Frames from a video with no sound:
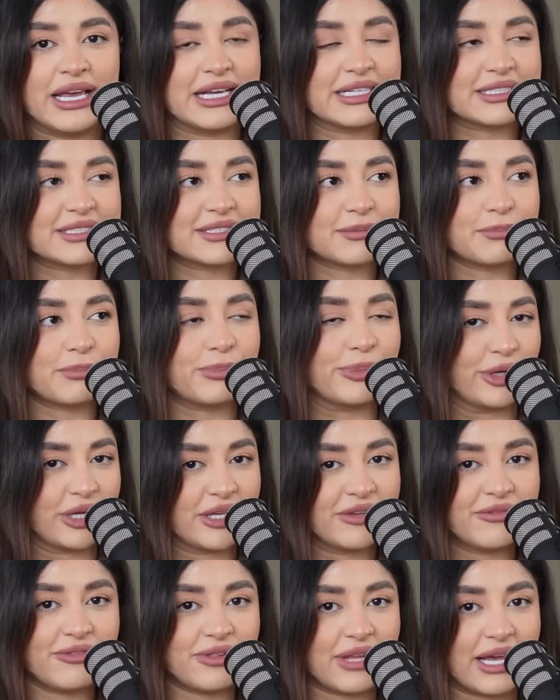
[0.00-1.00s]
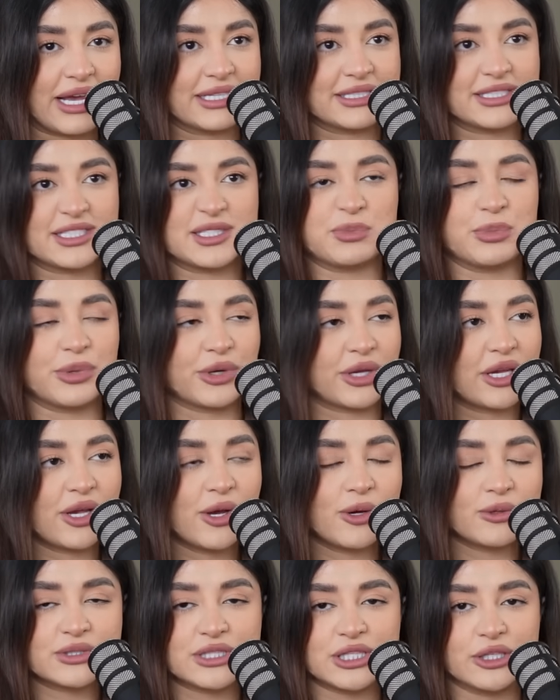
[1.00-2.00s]
It's booking flights. It's
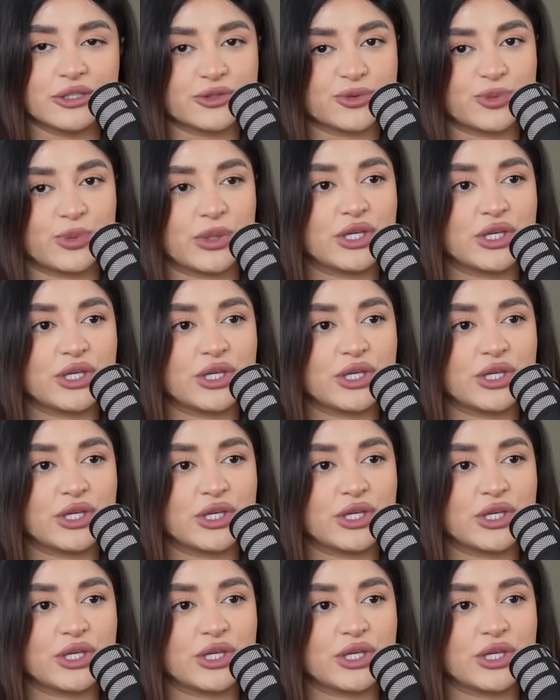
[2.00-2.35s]
booking hotels.